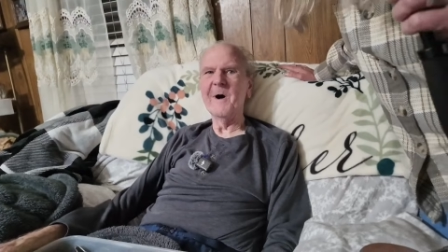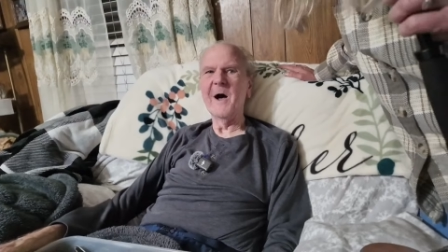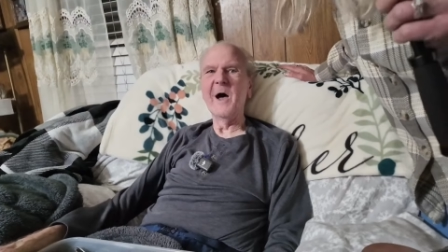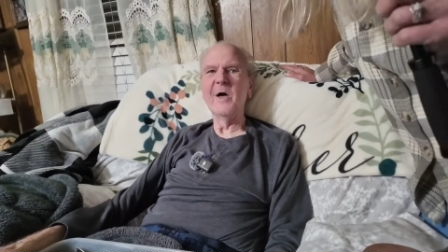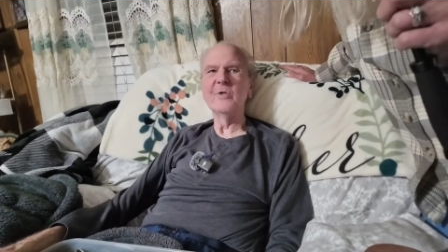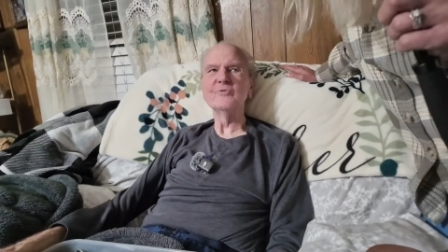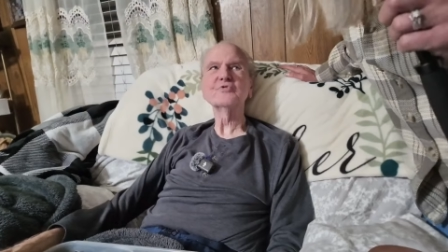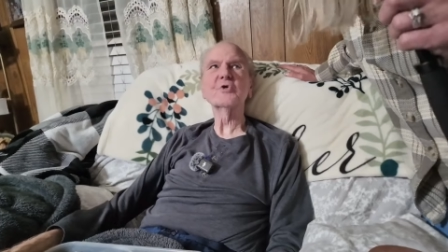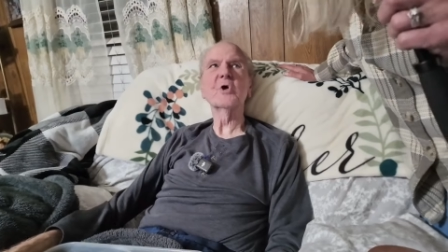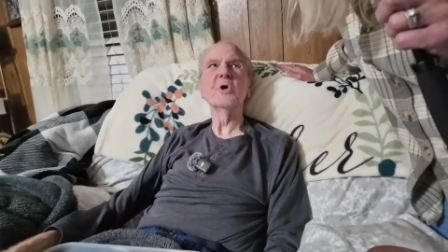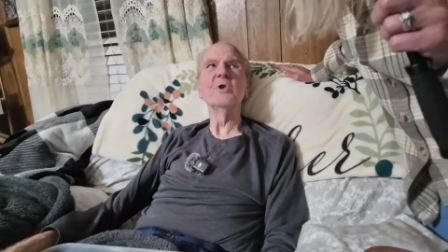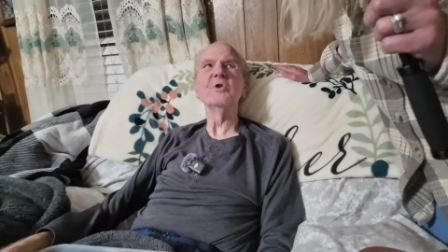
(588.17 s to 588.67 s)

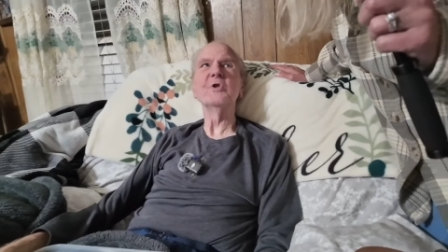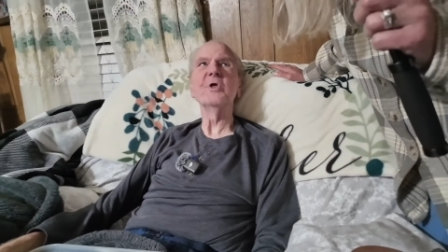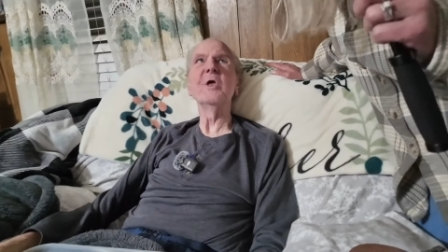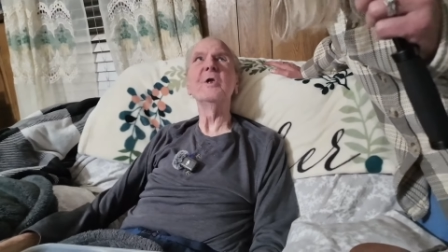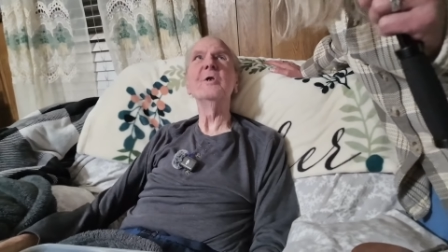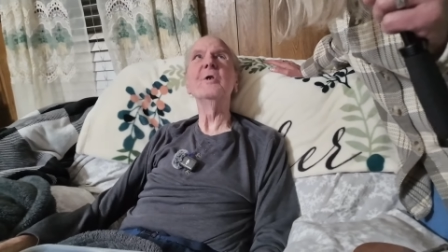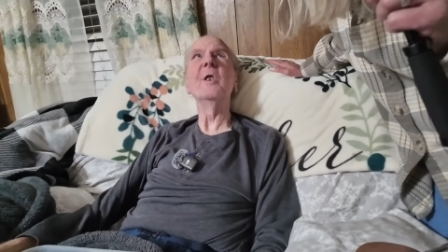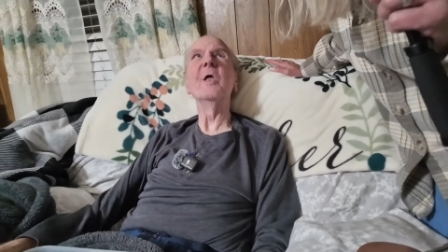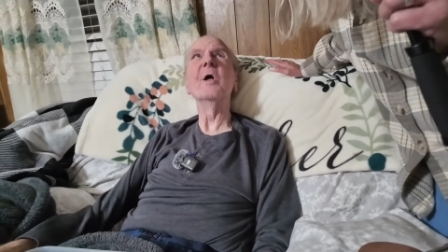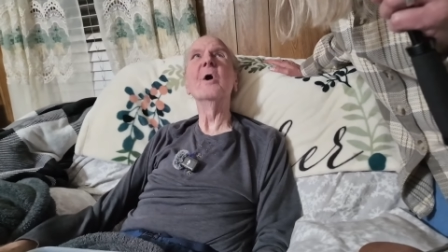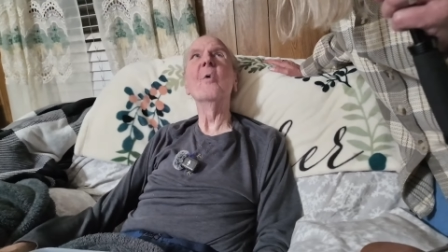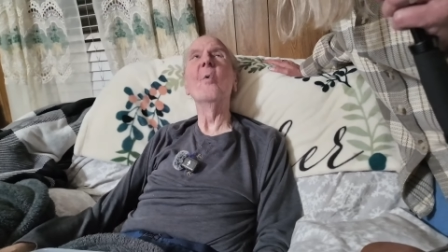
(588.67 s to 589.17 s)
mind's
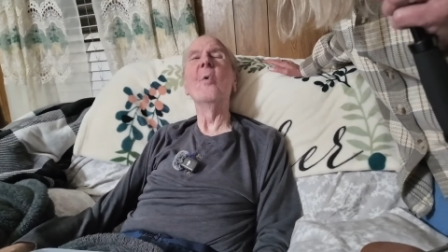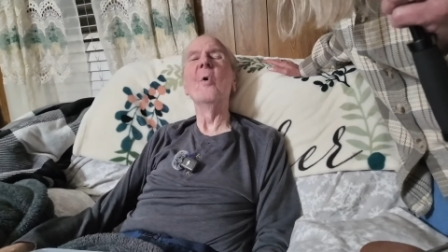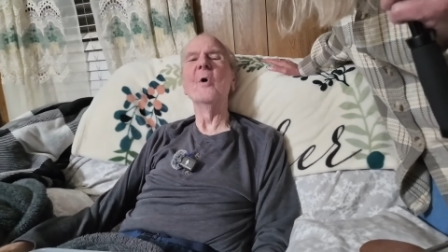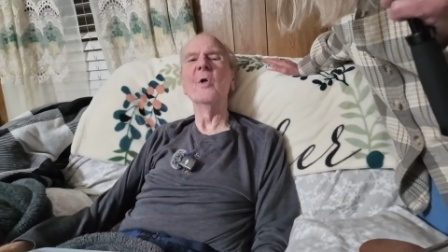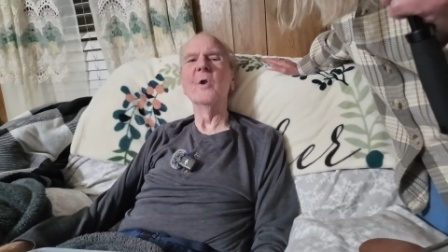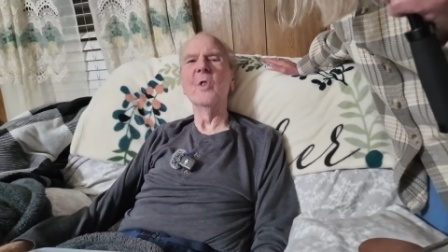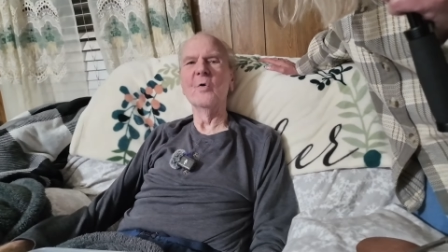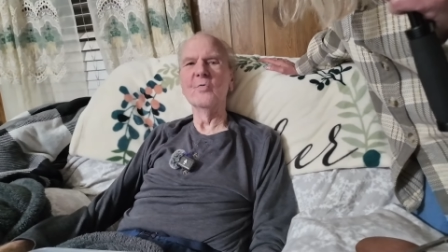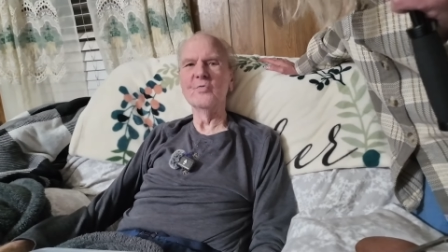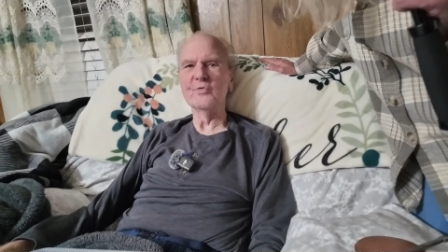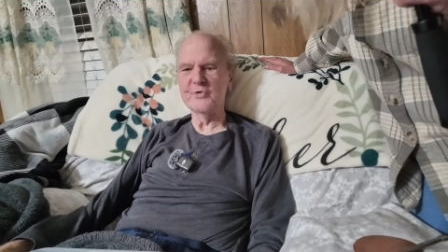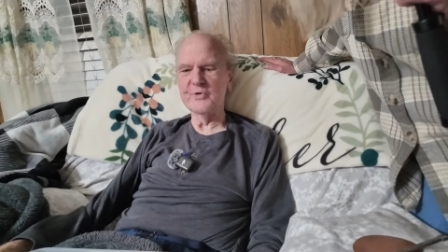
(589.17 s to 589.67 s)
continually
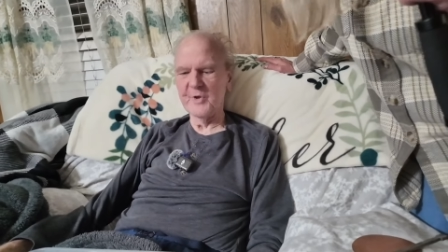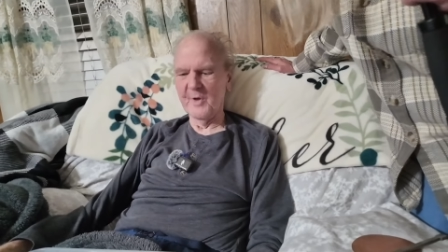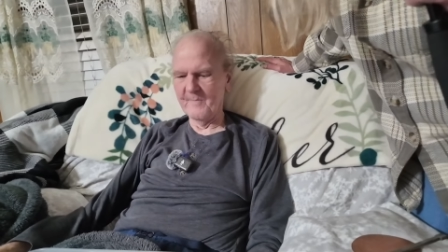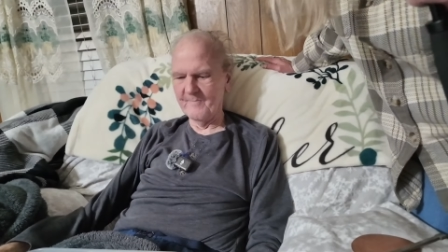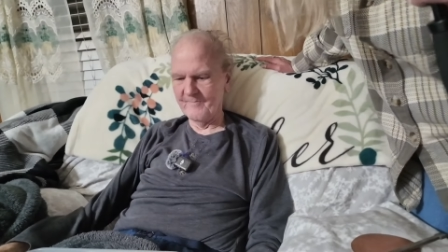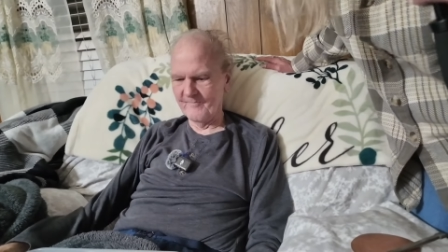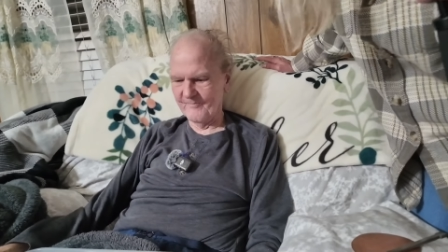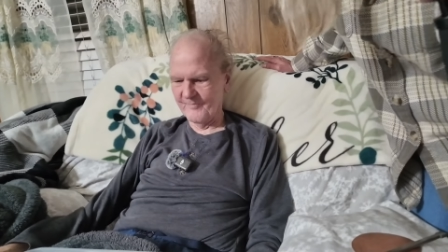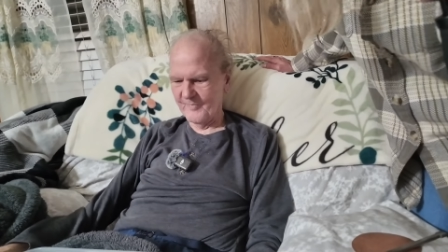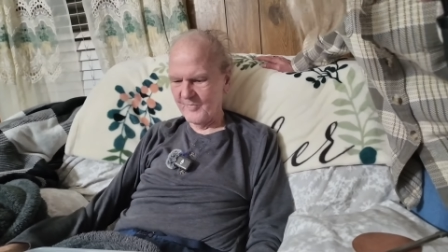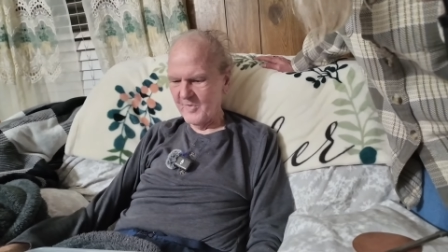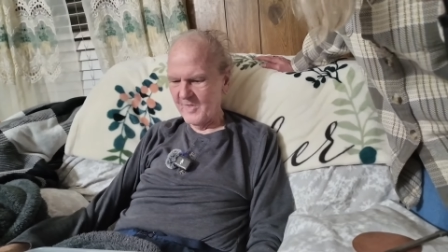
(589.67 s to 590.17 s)
going on
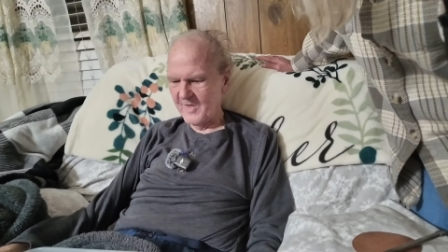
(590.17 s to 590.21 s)
something.